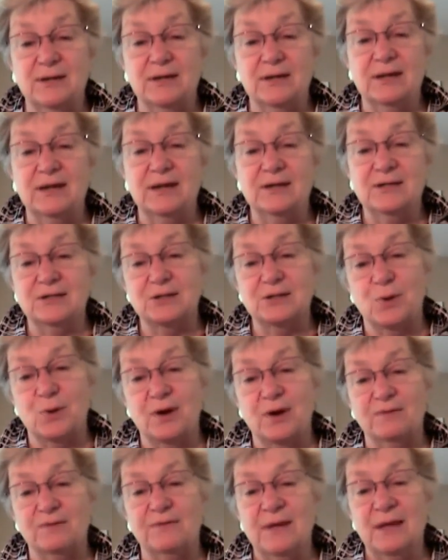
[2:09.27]
you need to
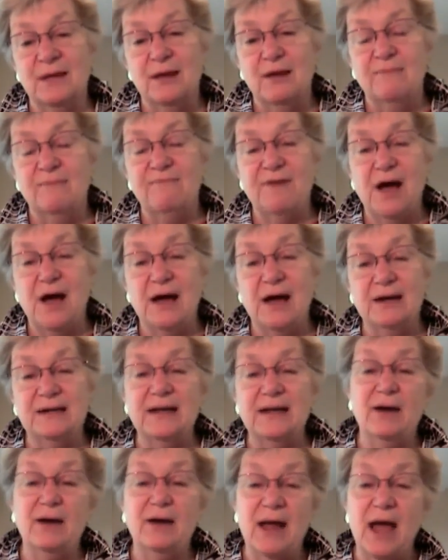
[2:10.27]
sort of
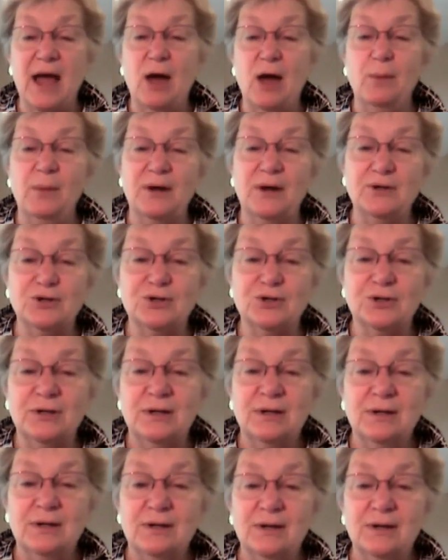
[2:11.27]
find out how much